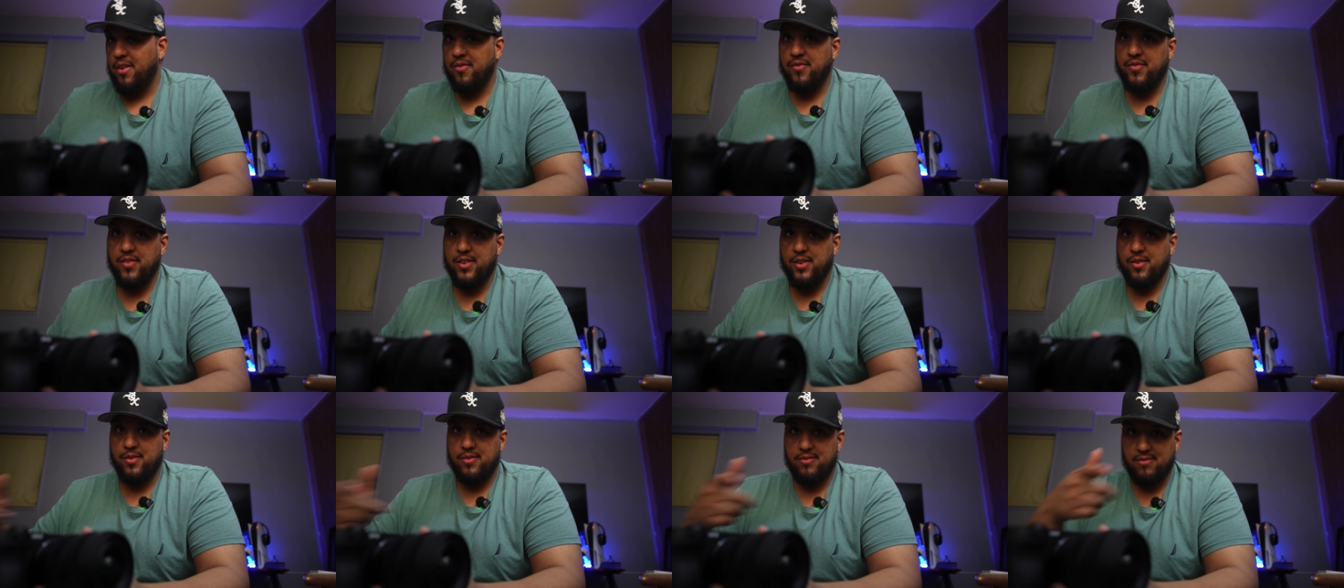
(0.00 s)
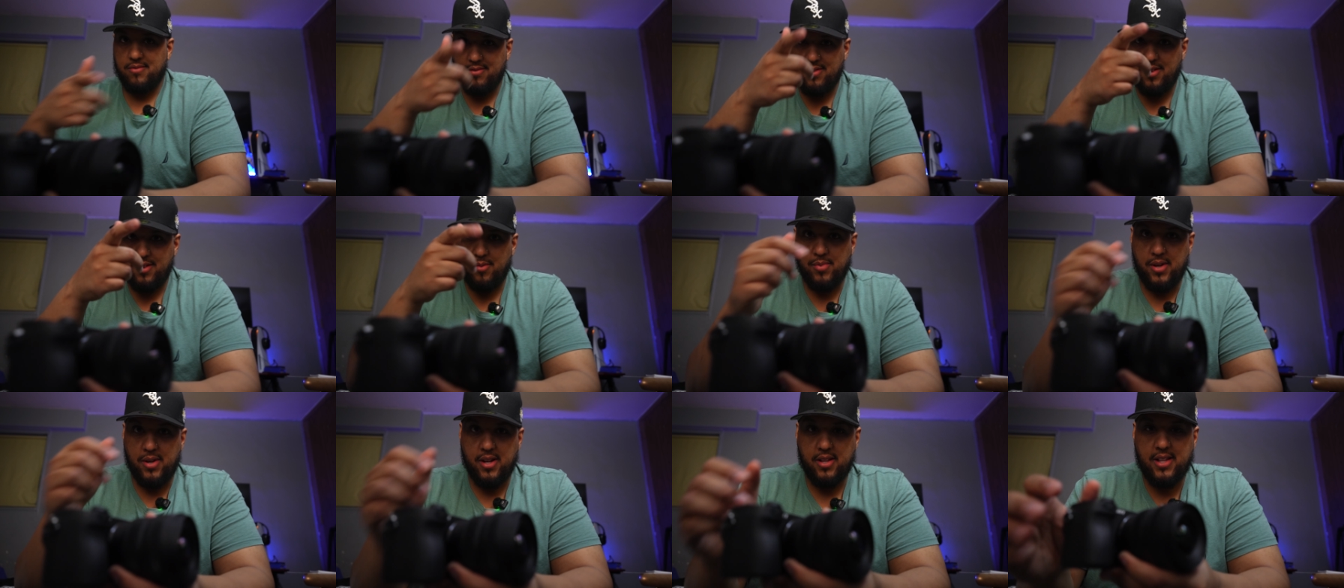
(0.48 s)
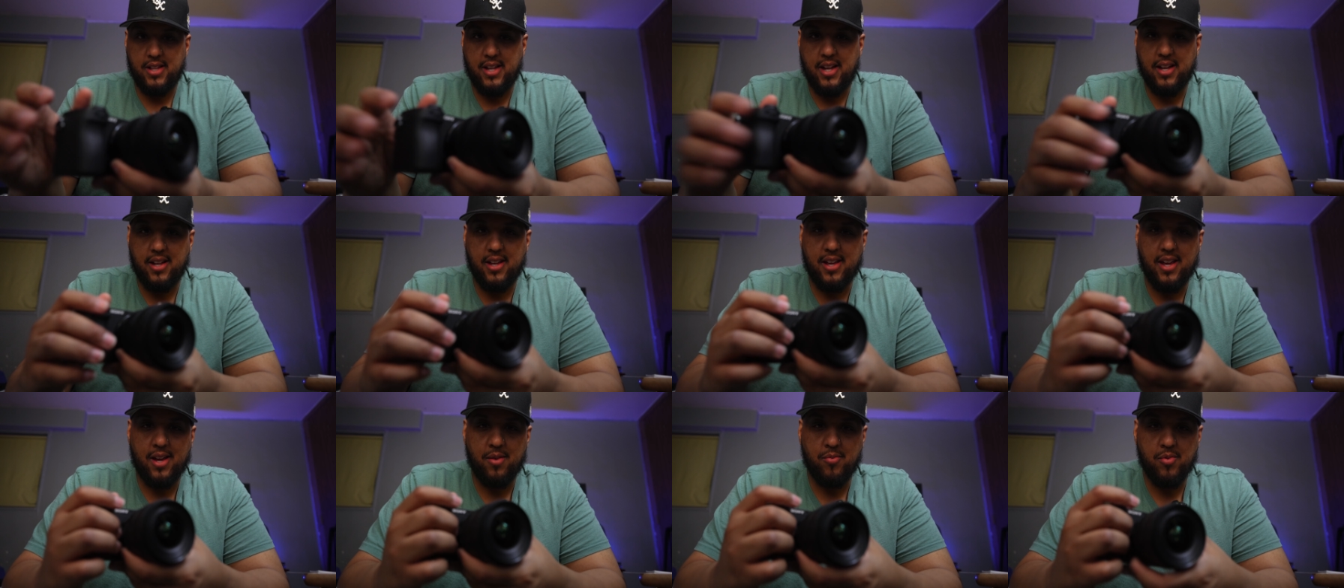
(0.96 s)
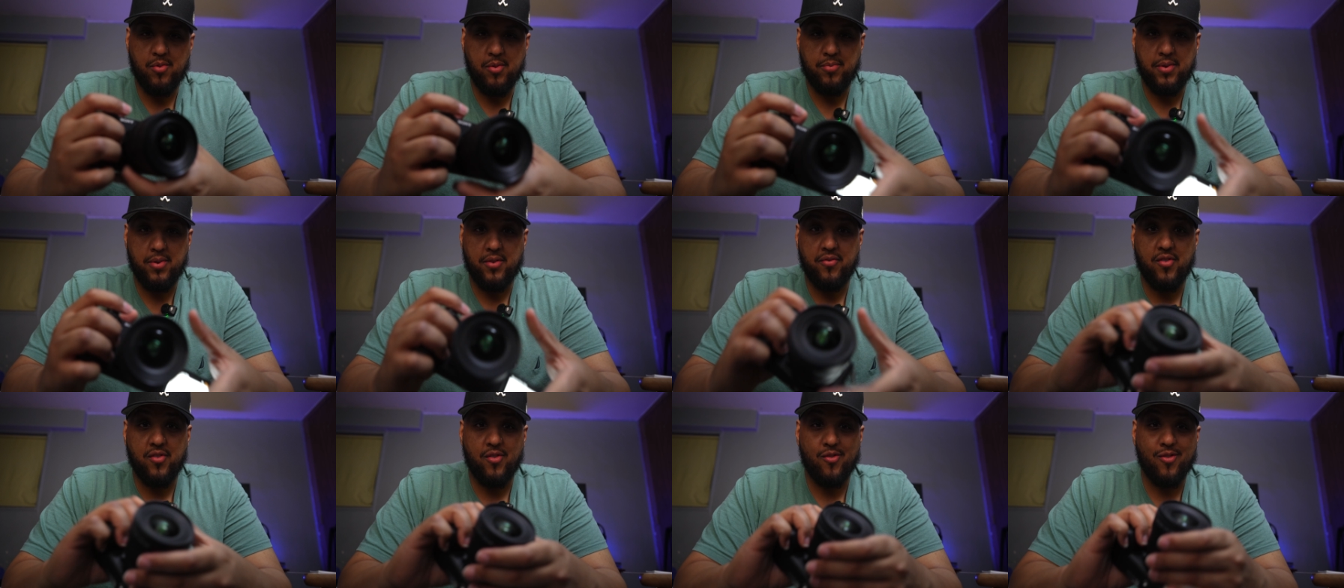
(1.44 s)
I feel about that camera.
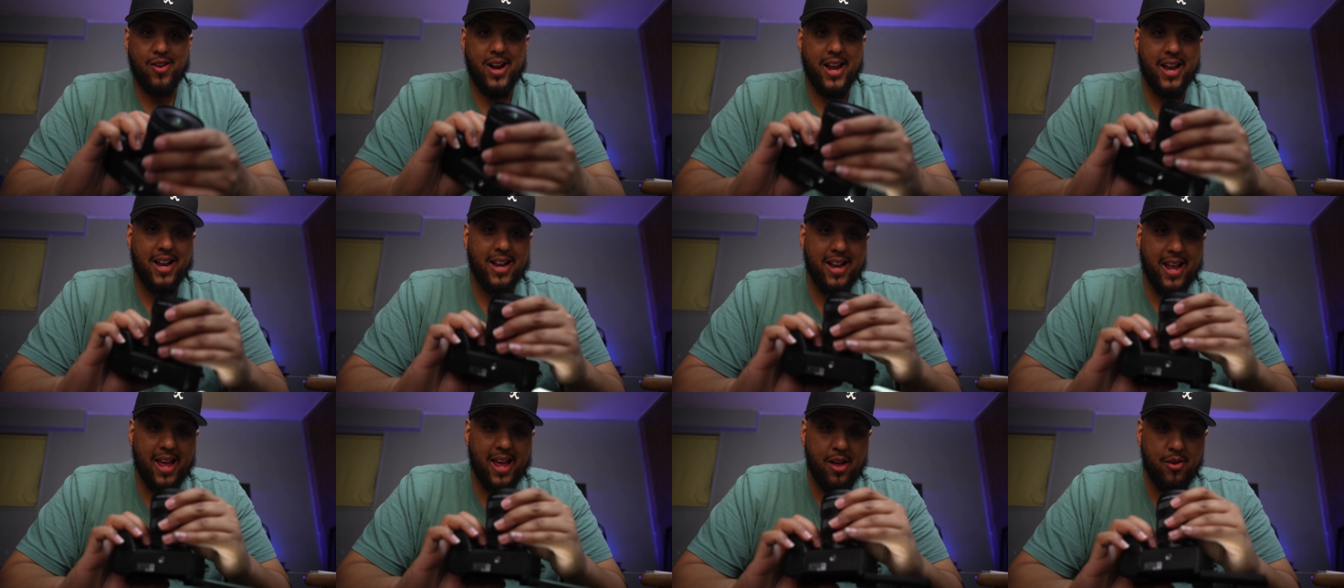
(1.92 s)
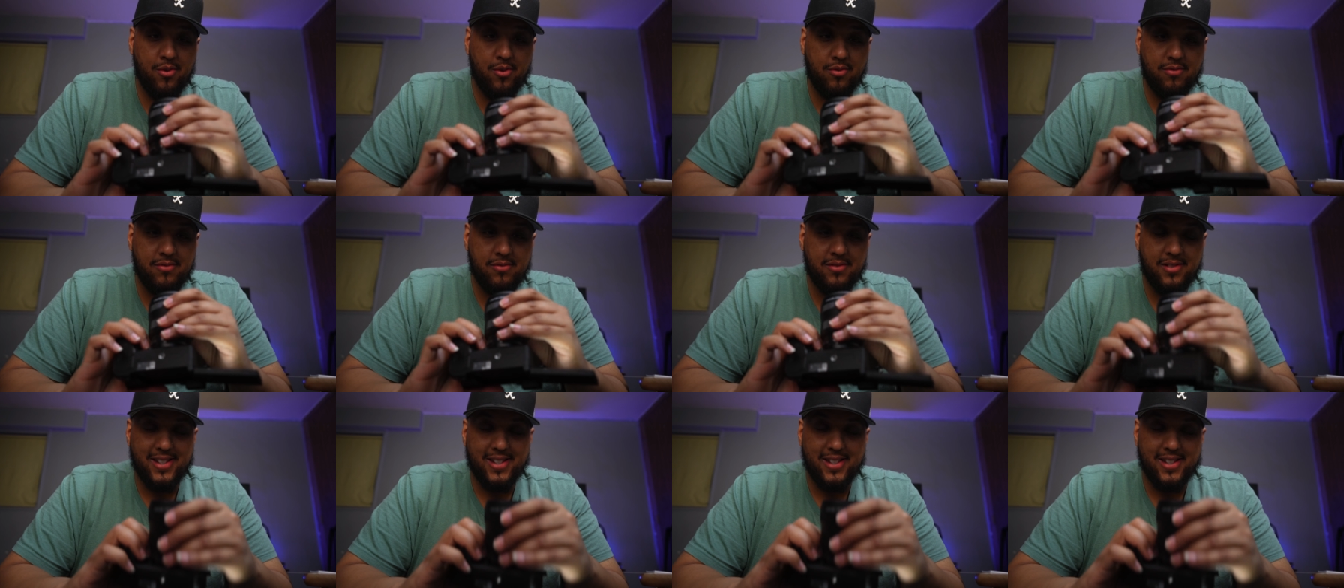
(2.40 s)
But for right now,